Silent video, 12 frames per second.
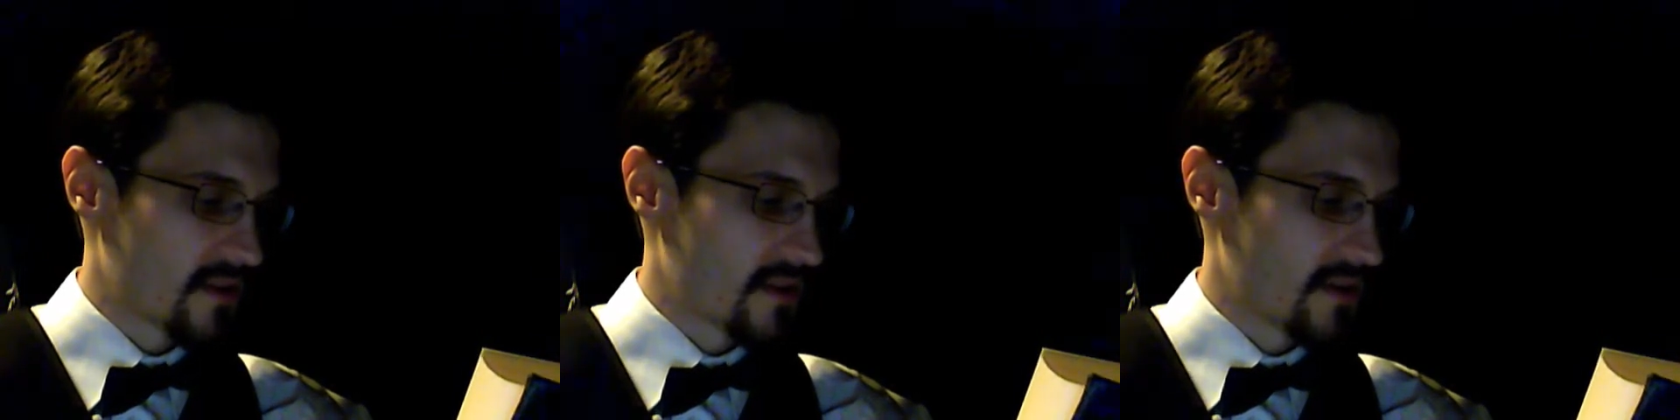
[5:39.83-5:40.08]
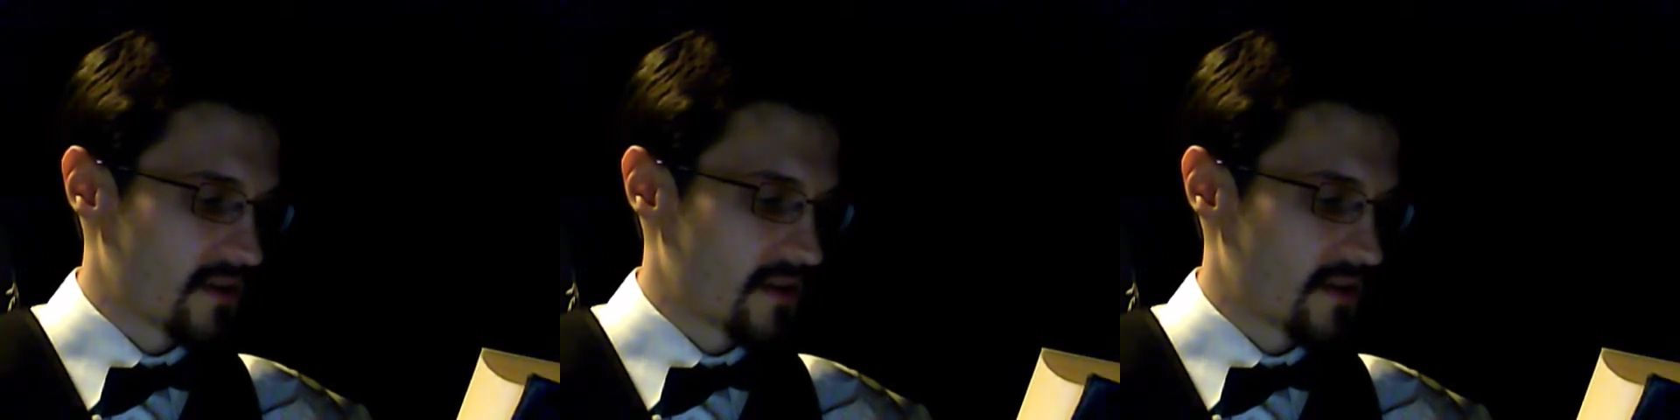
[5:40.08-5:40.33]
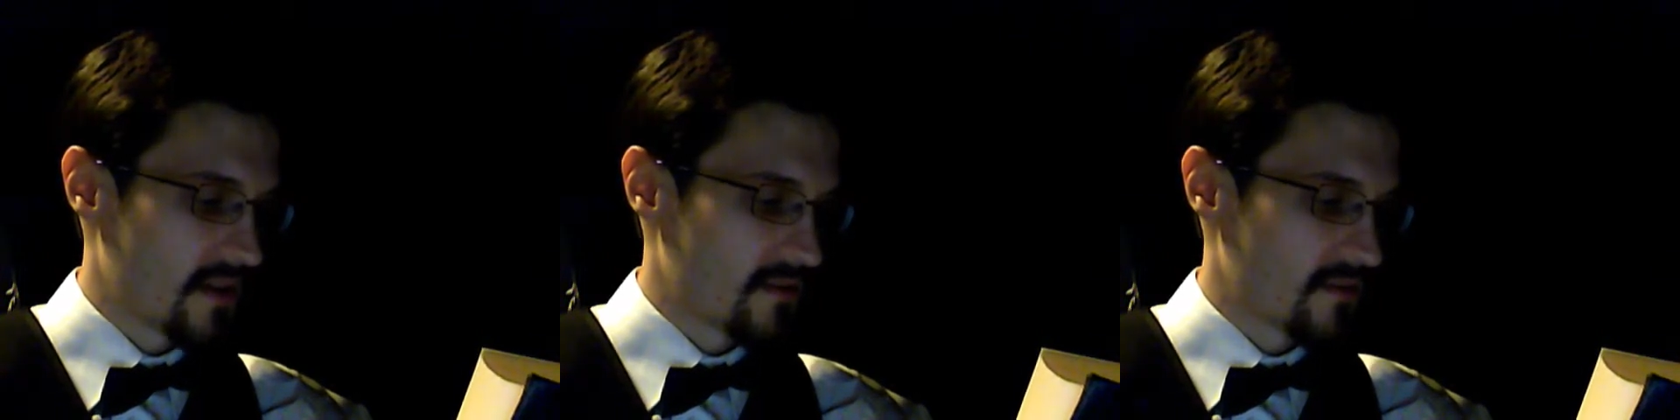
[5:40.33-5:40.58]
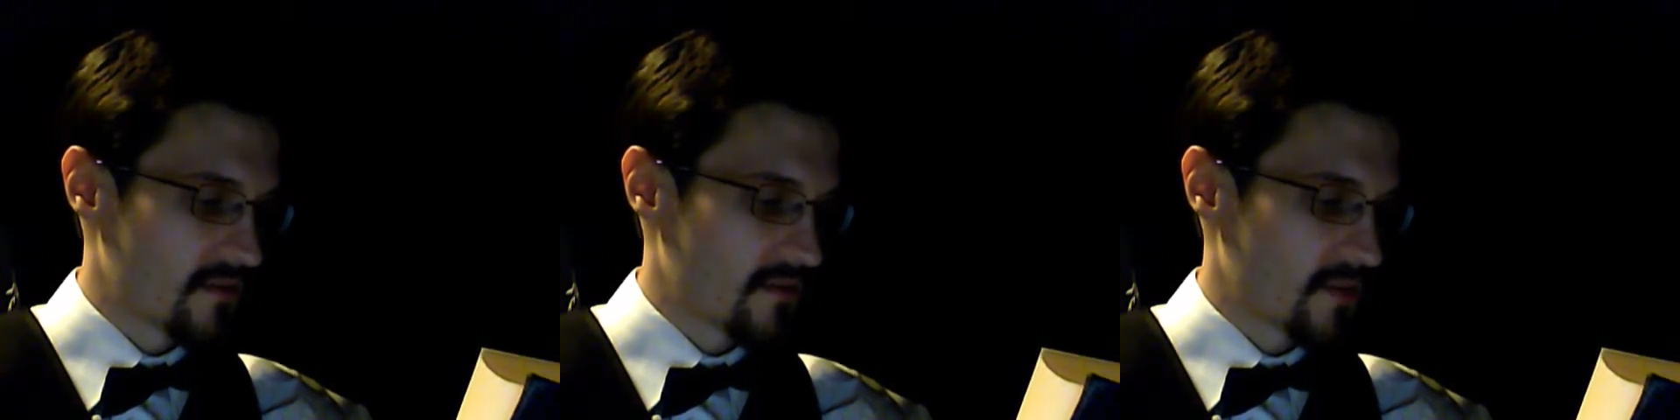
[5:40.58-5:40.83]
unknown
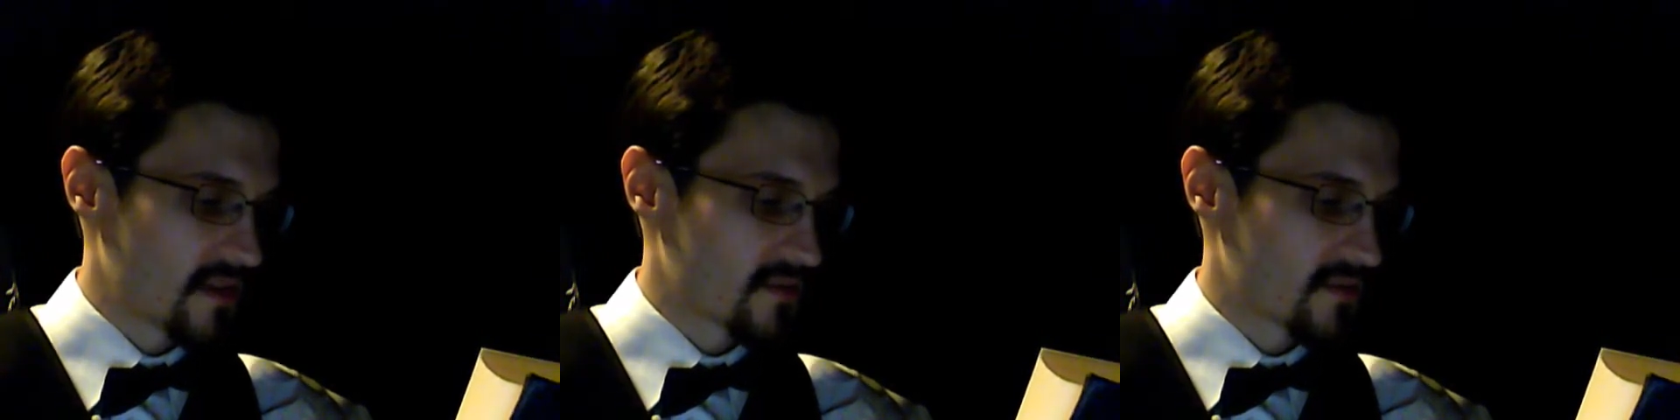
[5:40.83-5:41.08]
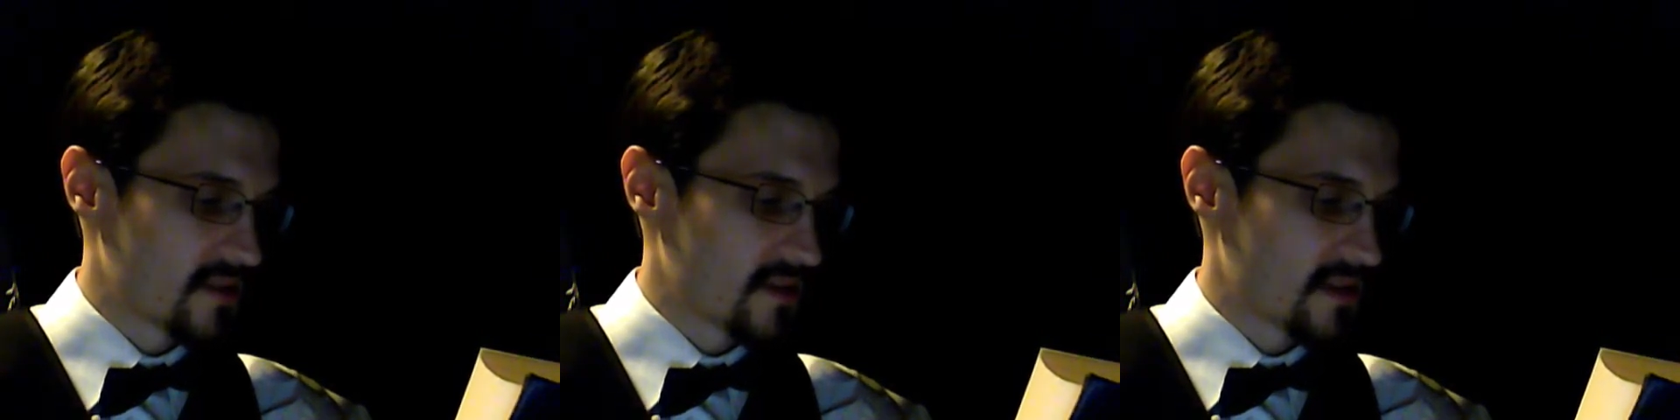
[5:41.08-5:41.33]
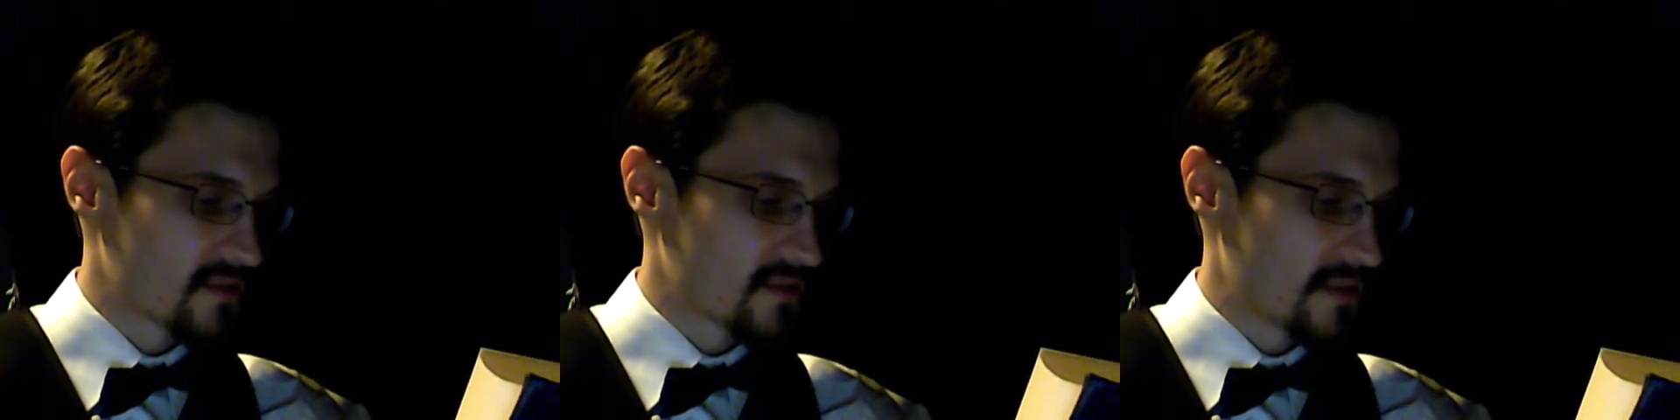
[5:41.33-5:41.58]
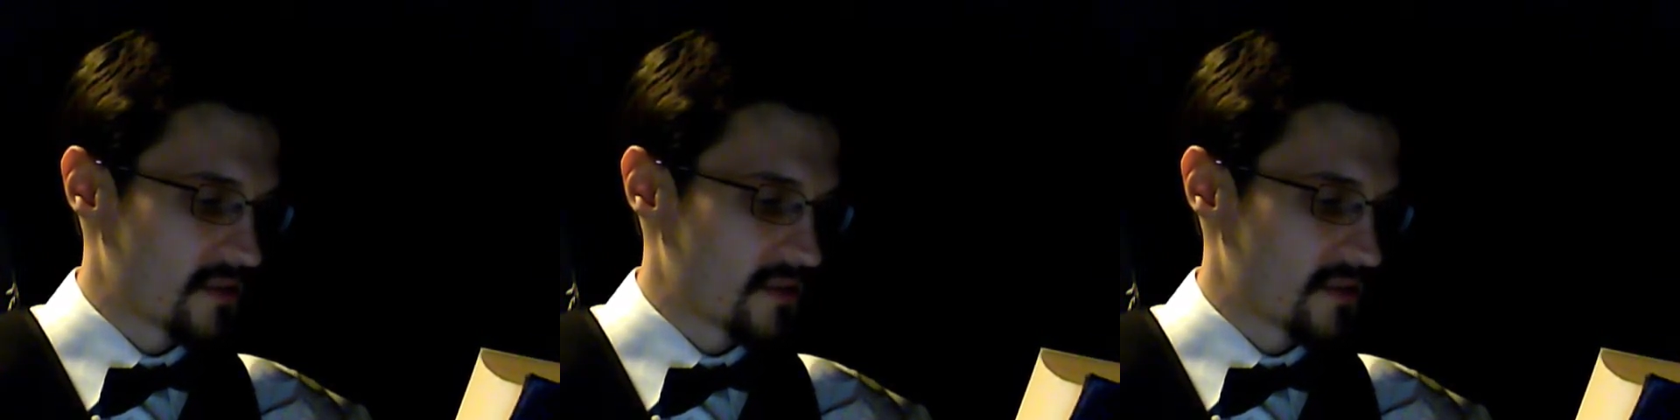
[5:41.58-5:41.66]
errands past windows where